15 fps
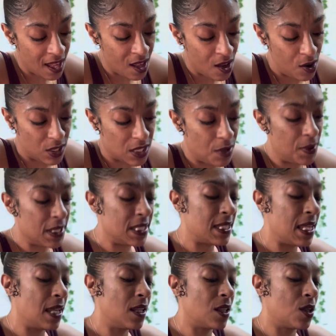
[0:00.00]
Or someone's
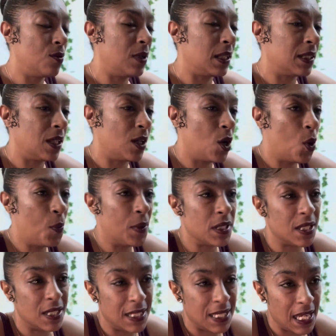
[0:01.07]
telling you like they're open
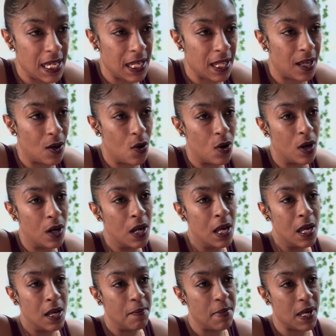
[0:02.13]
to dating or
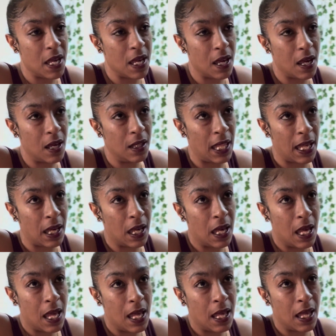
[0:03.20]
being like,
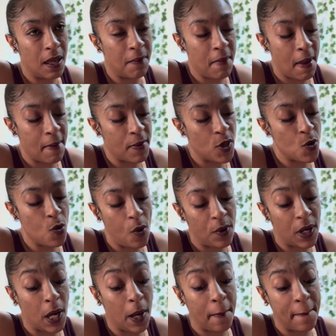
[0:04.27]
maybe you all were
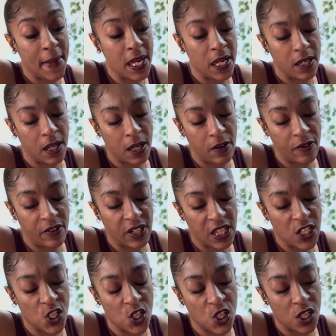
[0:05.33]
committed in a
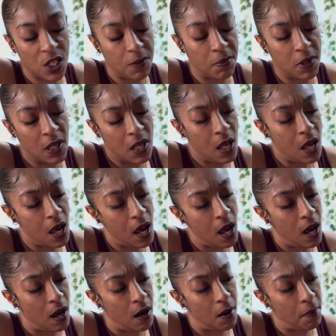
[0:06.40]
relationship,
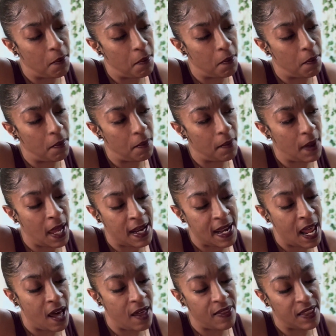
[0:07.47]
and
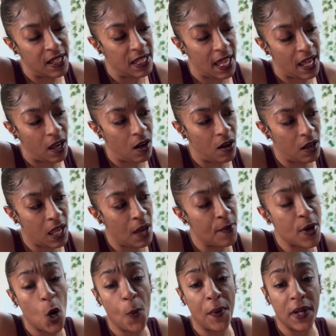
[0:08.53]
now they're like, can we
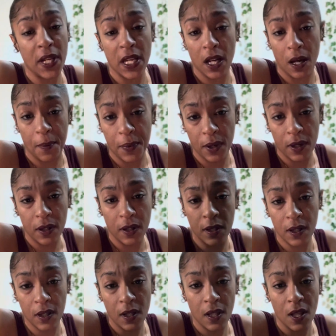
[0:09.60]
open it up?
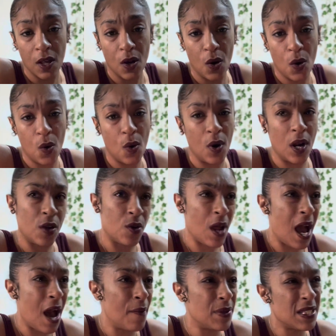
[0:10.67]
Or, you know,
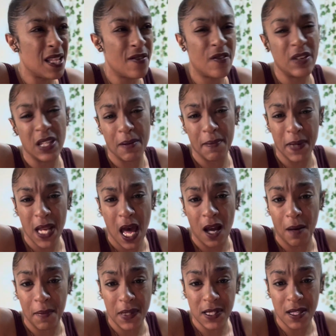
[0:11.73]
I was never really
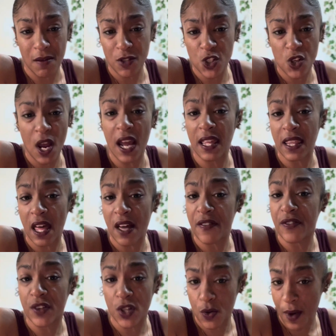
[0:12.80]
monogamous. I was trying that
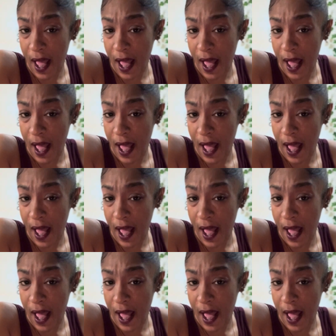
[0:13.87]
for you.